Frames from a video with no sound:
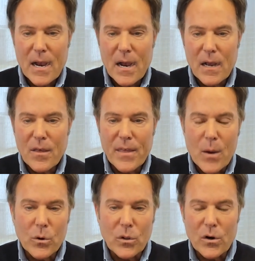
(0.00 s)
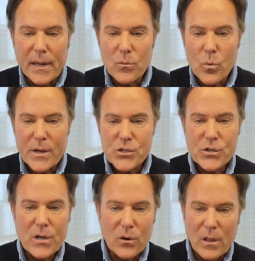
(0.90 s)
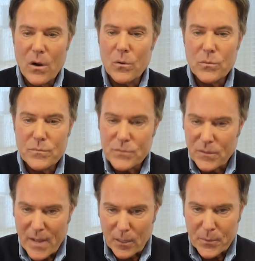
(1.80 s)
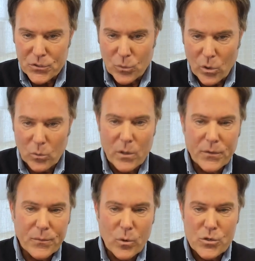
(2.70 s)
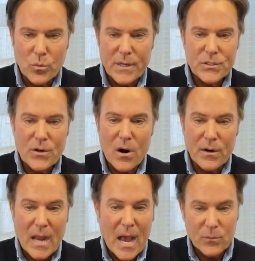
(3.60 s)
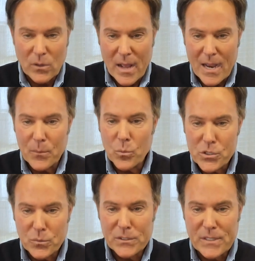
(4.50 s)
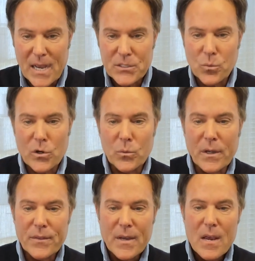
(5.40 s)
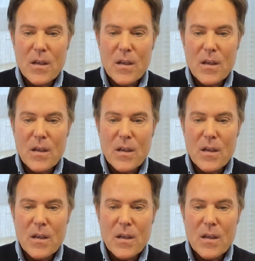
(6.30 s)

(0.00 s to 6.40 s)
Uh, they were learning which colo developers to work with, which ones are not reliable, which ones not to work with.